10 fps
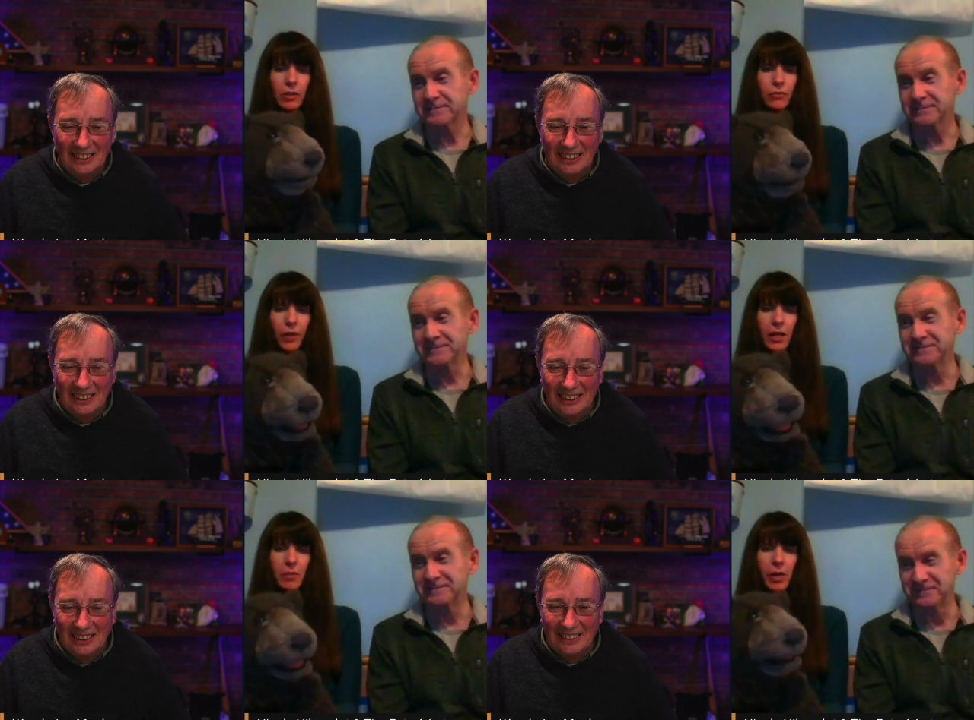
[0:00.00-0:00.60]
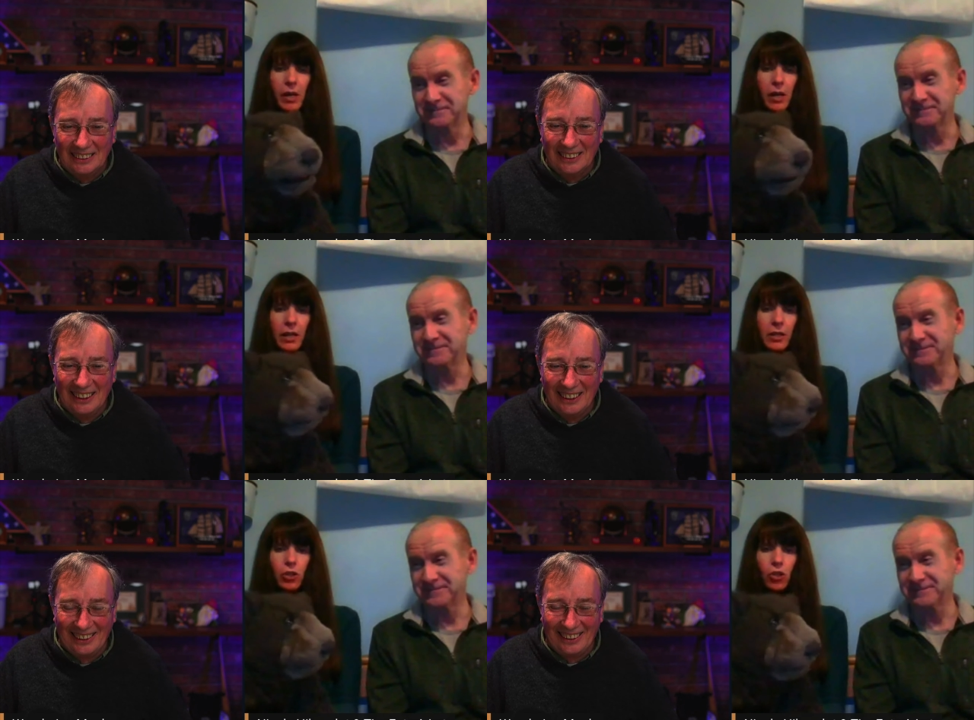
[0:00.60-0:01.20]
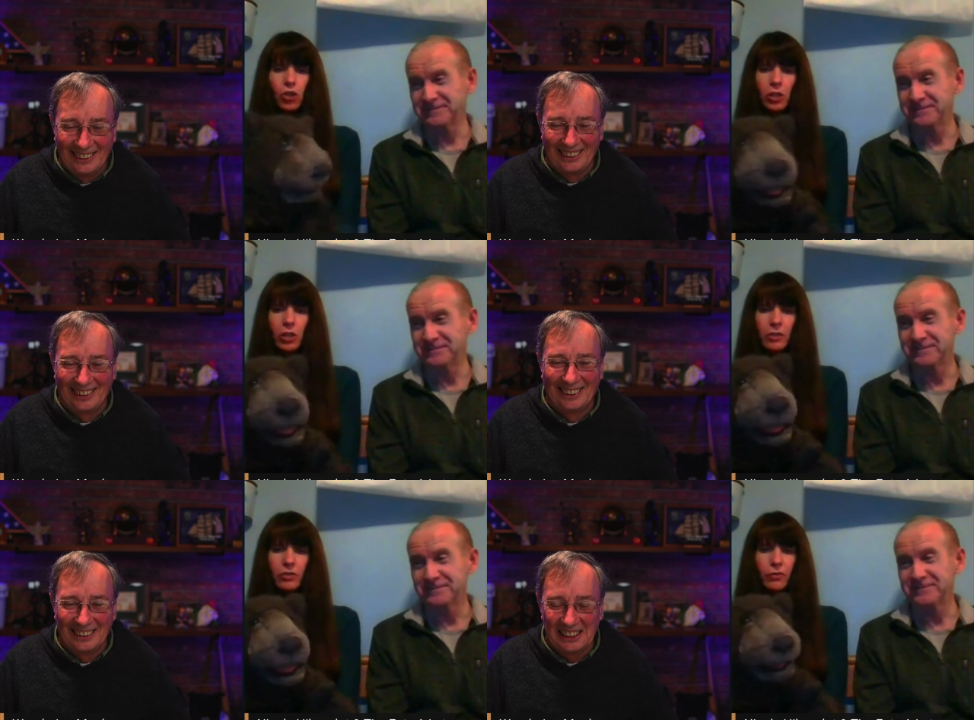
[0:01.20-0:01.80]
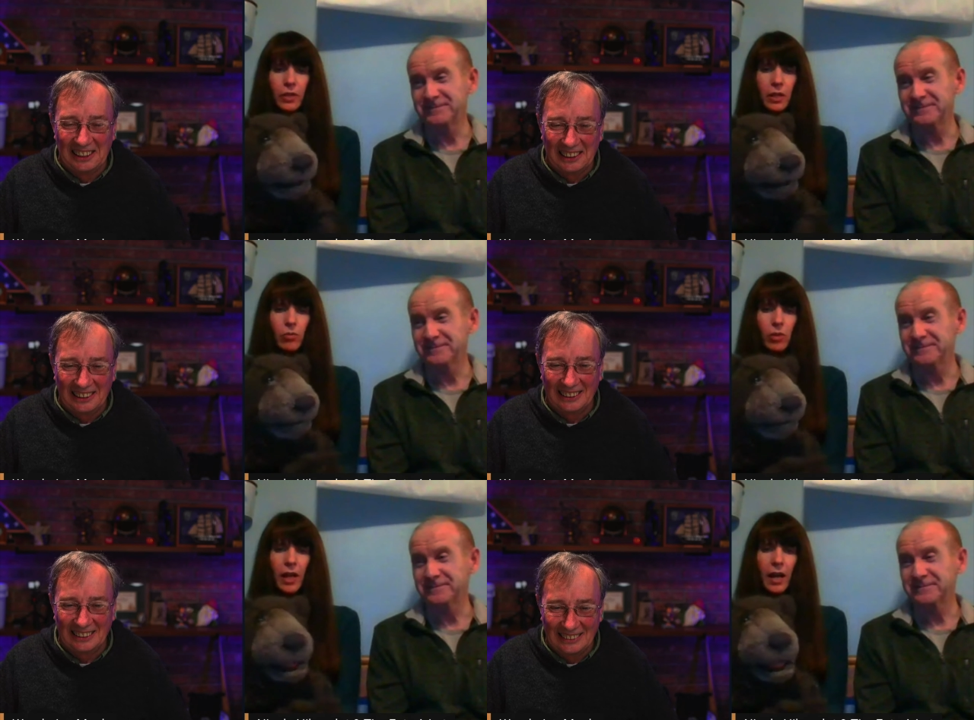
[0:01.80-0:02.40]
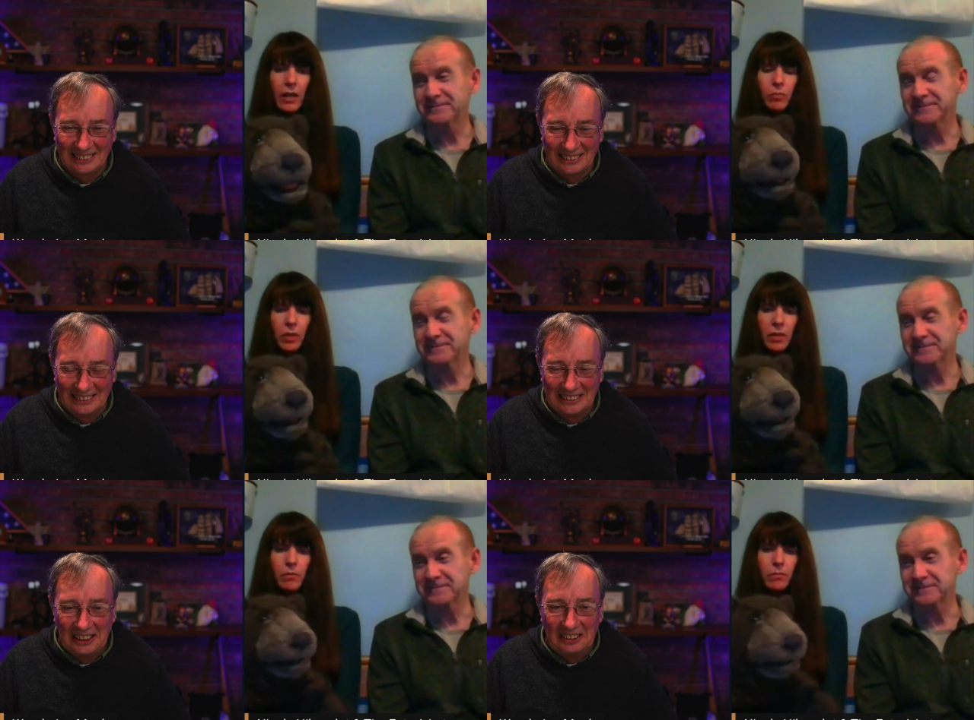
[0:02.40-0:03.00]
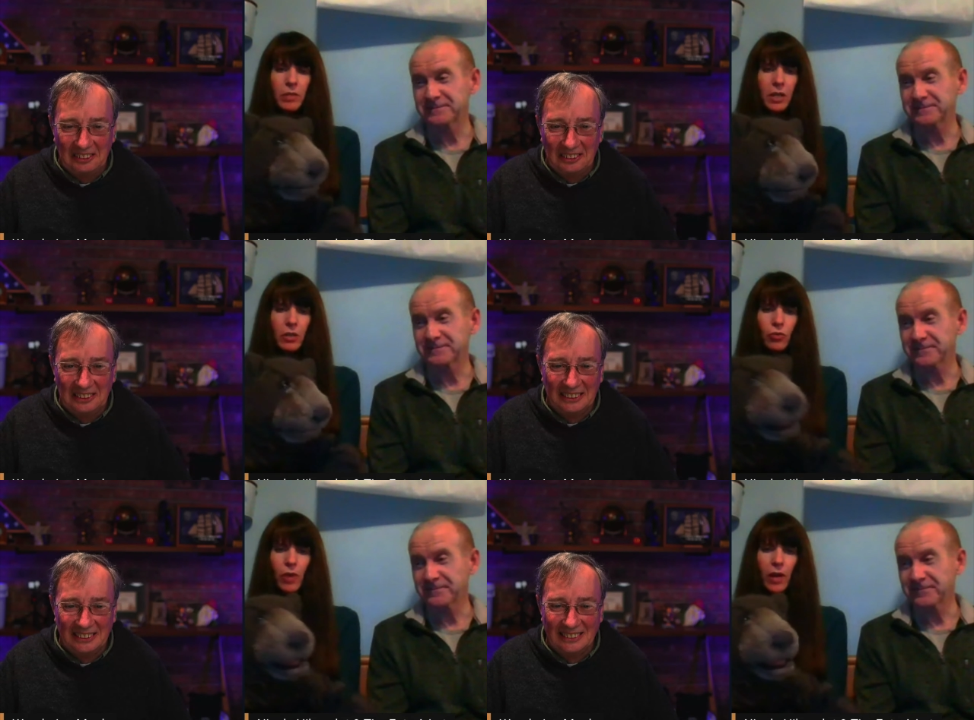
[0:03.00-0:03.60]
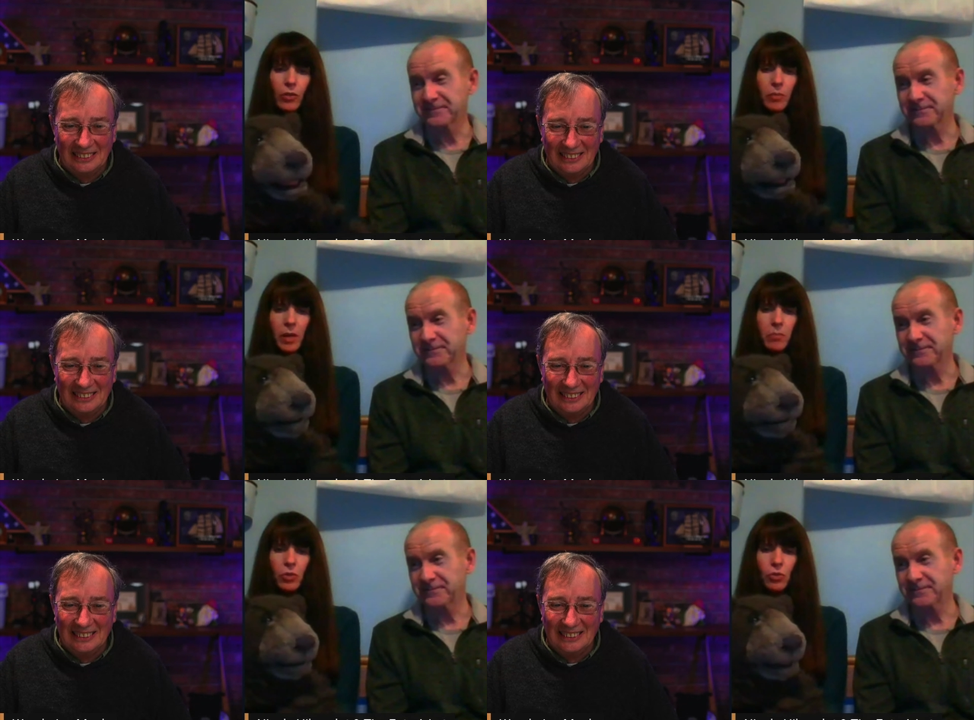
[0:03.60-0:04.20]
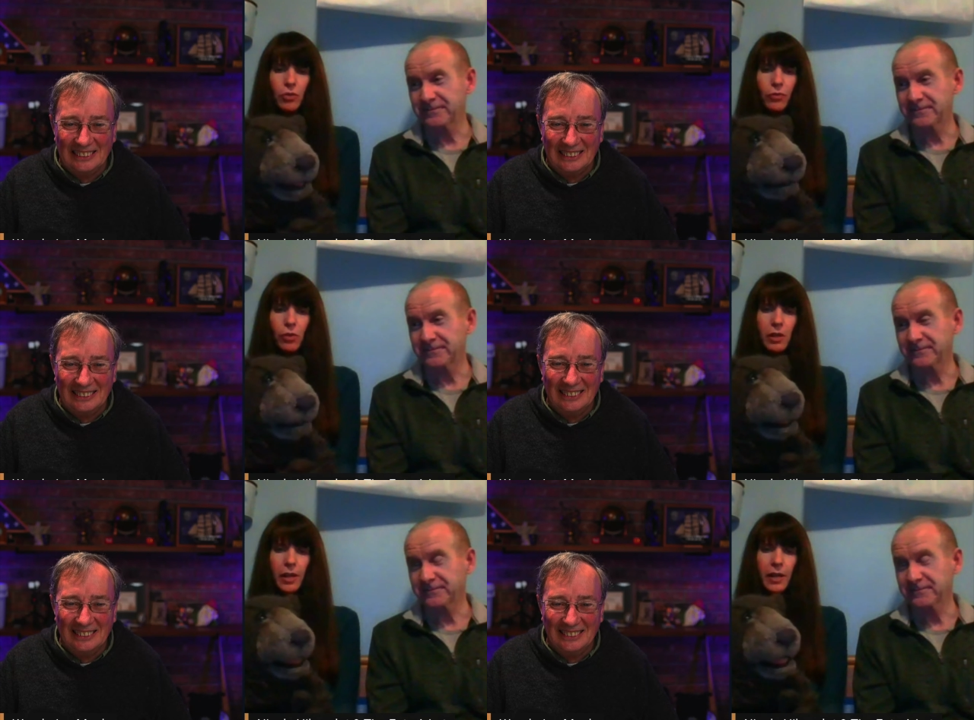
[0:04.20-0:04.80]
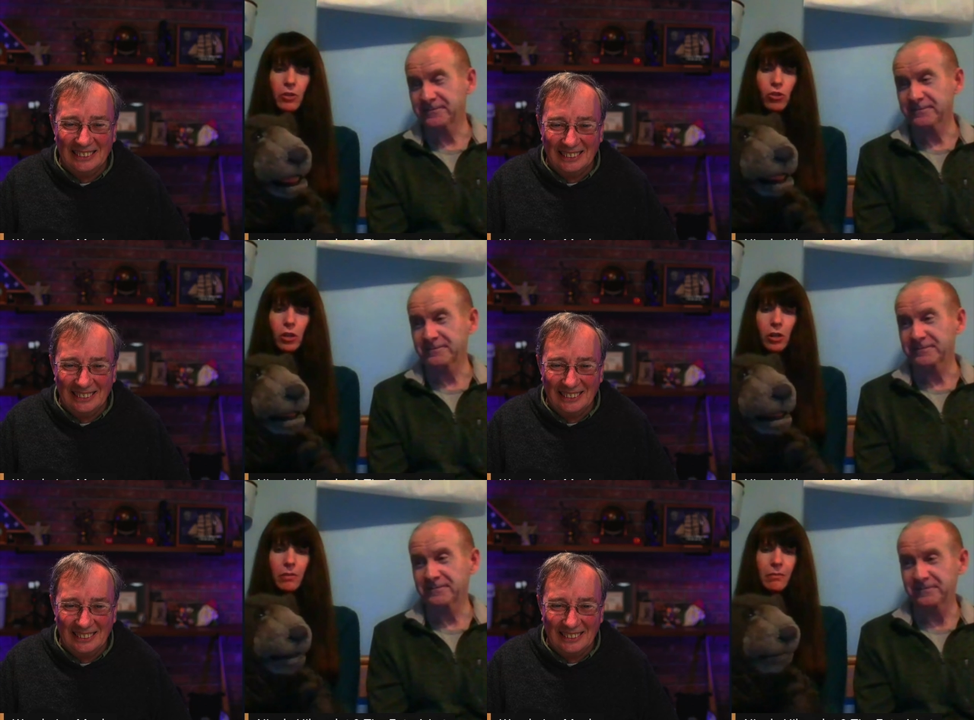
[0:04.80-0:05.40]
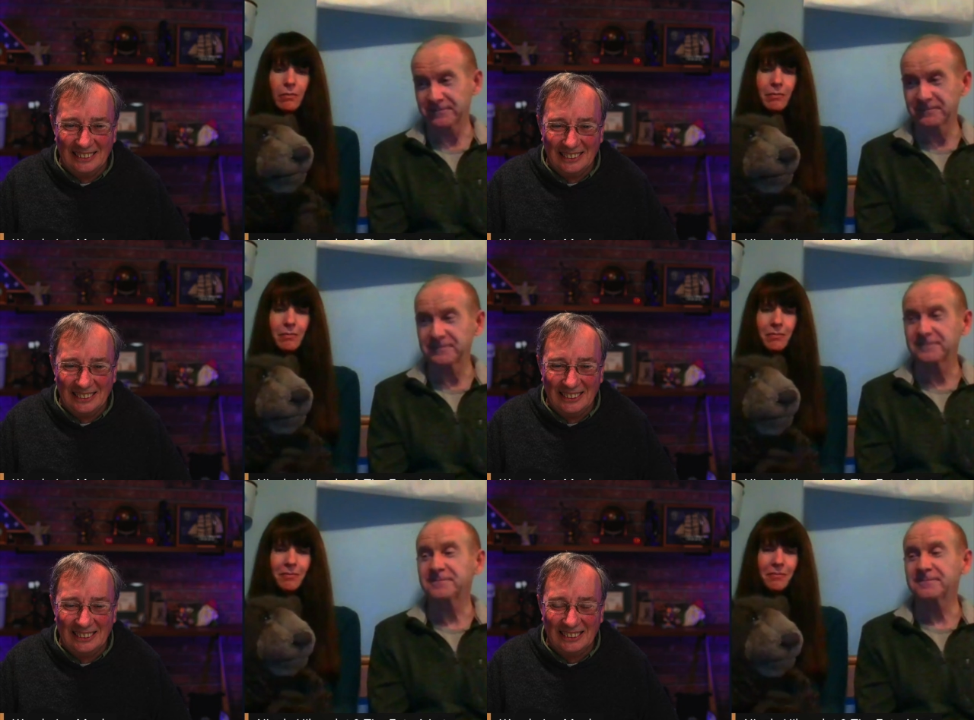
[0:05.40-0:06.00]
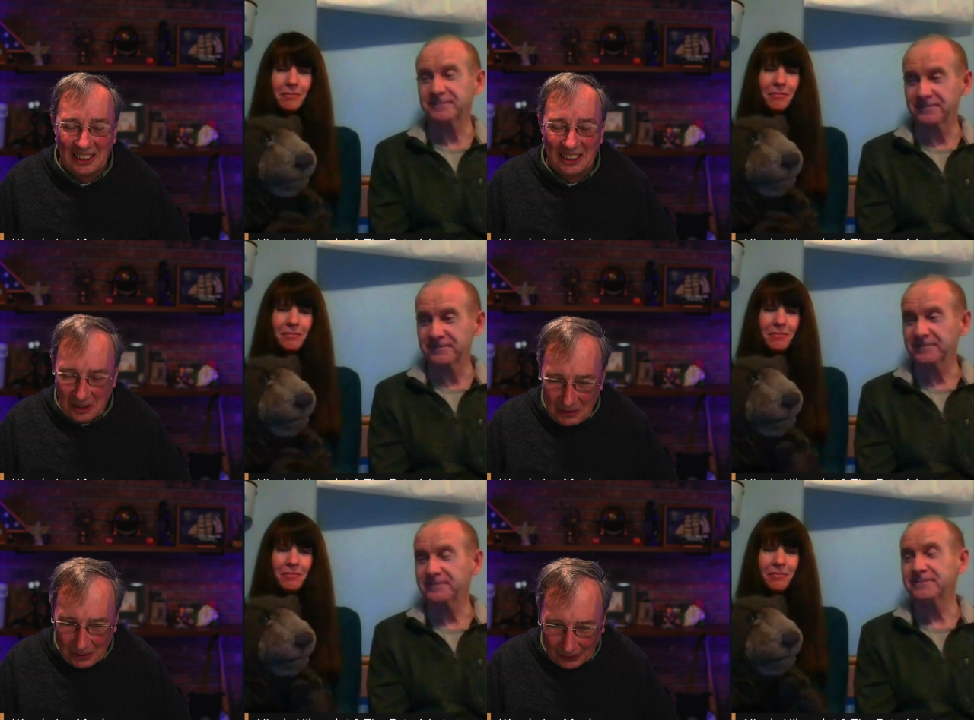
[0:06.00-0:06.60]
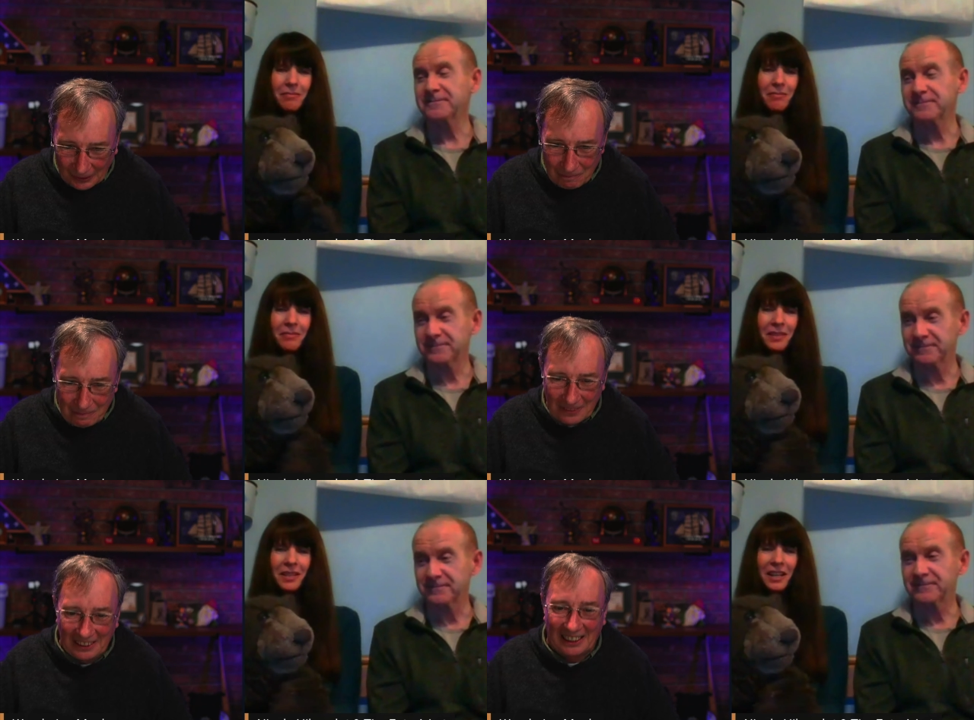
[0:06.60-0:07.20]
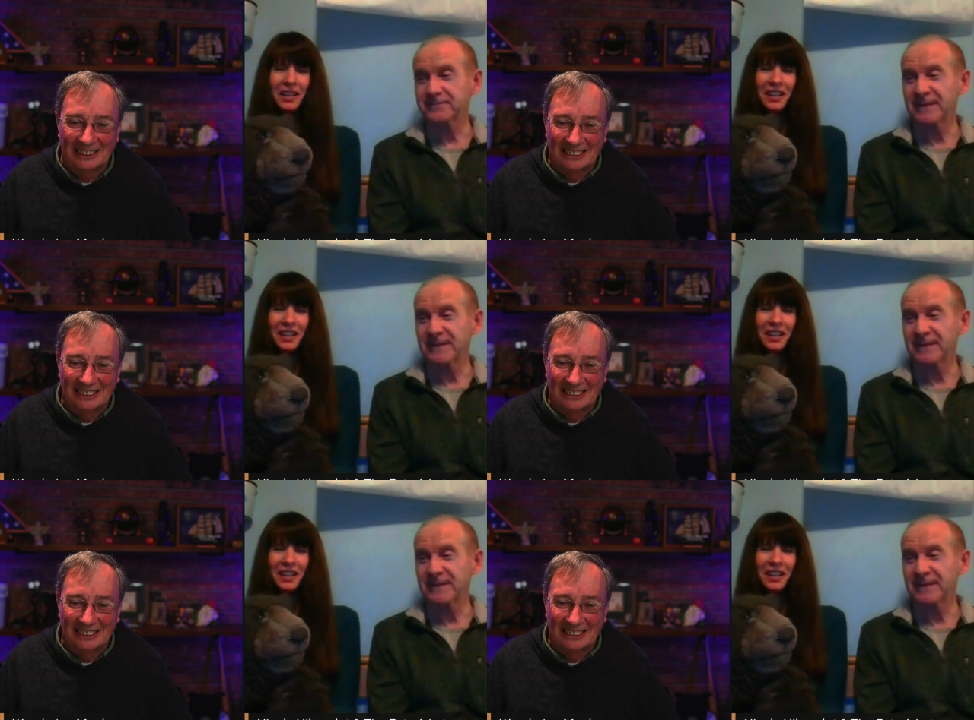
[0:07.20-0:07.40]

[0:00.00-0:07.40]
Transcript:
Speaker 1: fiber. I just feel relaxed by being surrounded by beautiful nature.
Speaker 2: There you are. Yes.